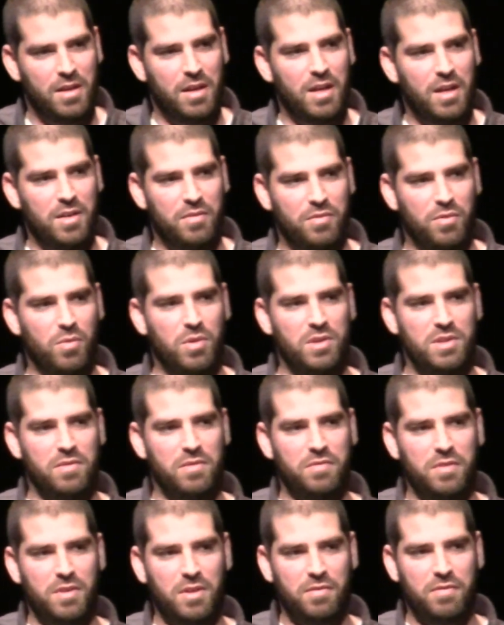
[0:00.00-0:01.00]
And if it
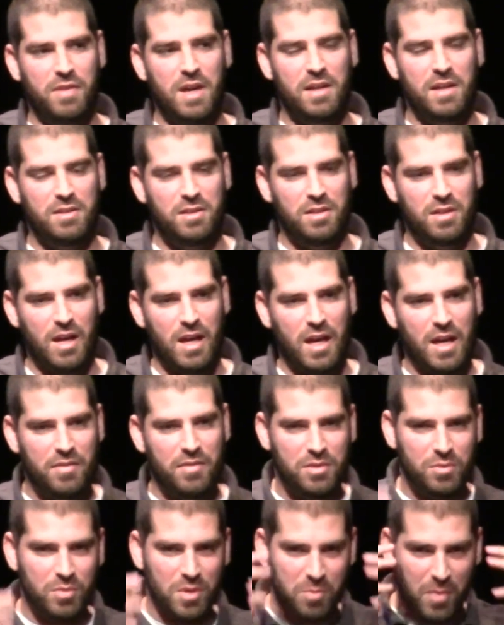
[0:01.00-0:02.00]
wasn't for the fact that I
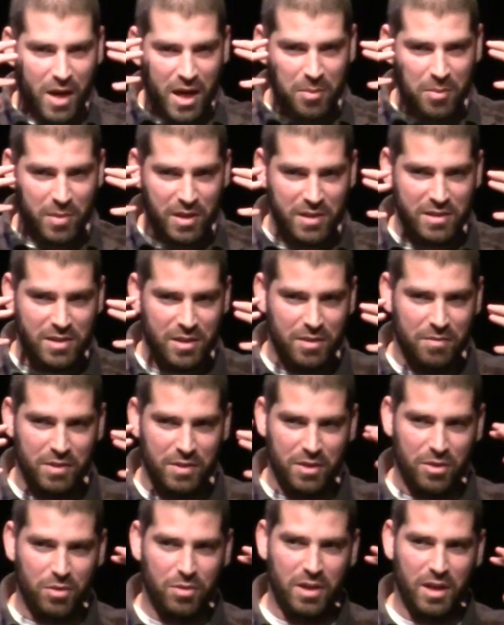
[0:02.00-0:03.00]
have to remind myself,
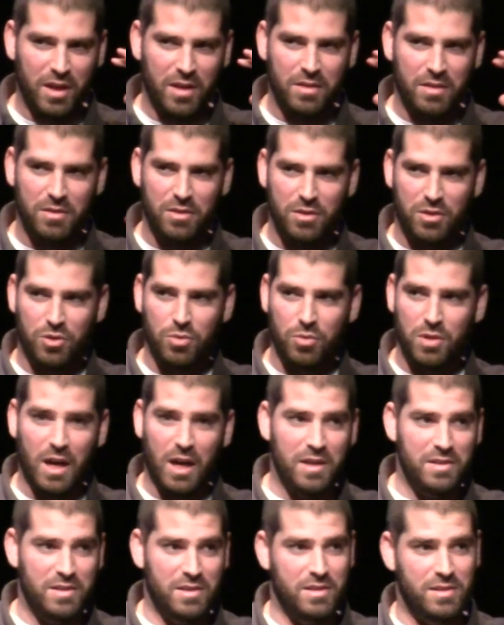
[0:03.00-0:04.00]
like, okay, you
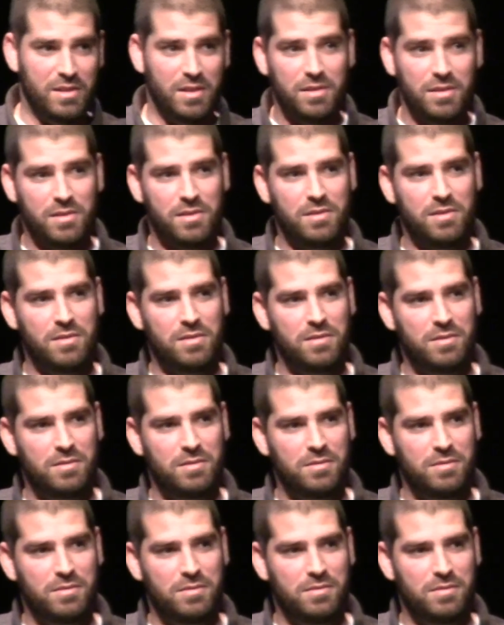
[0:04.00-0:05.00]
guys exist,
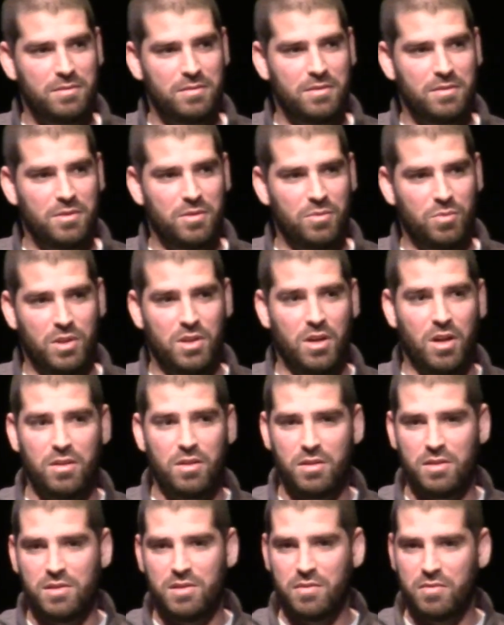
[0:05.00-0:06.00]

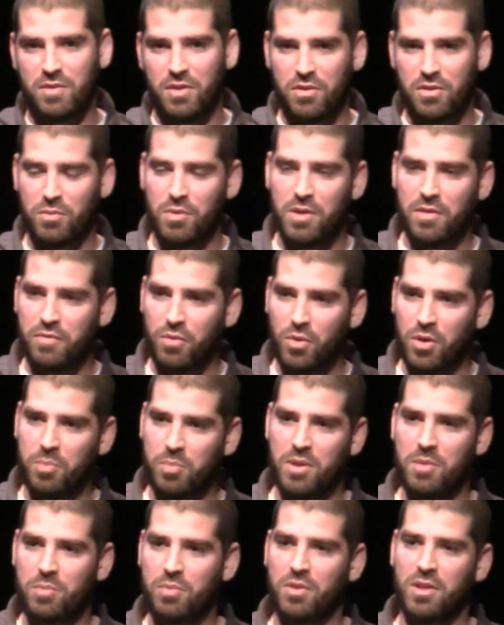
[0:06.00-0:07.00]
regardless of the
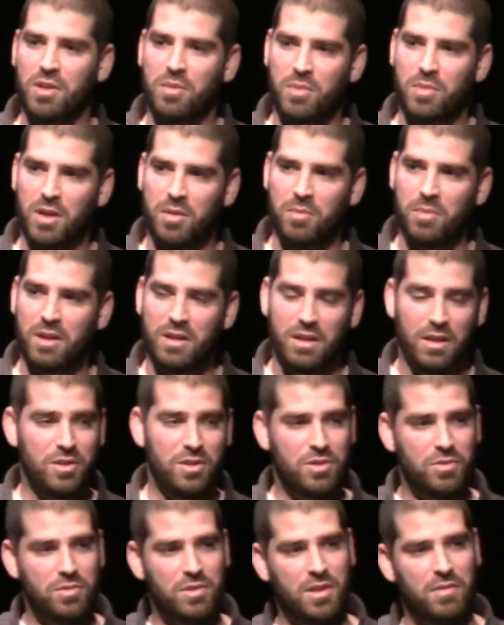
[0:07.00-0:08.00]
3-4 people that might make
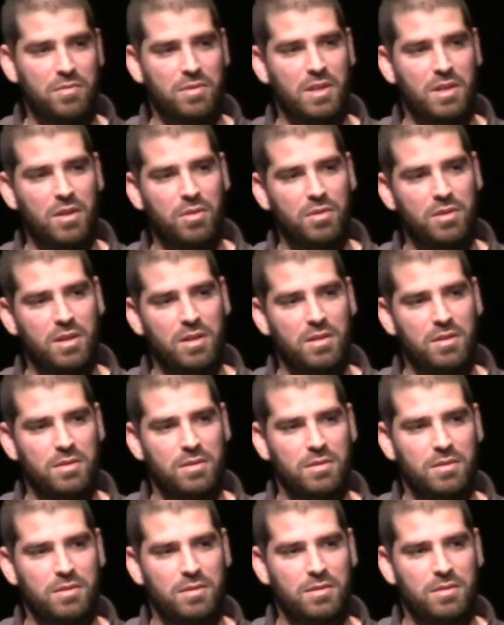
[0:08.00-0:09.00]
issues every now and then,
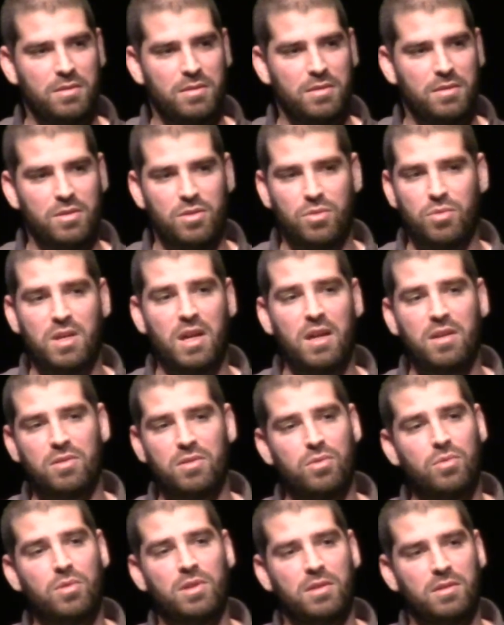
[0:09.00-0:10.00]
you
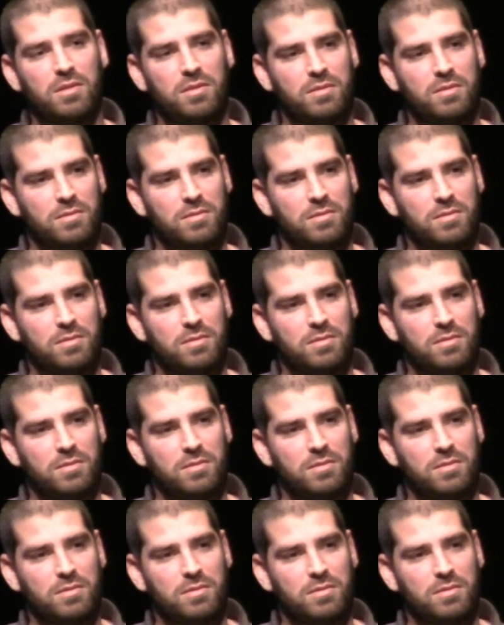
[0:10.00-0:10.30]
can't do it.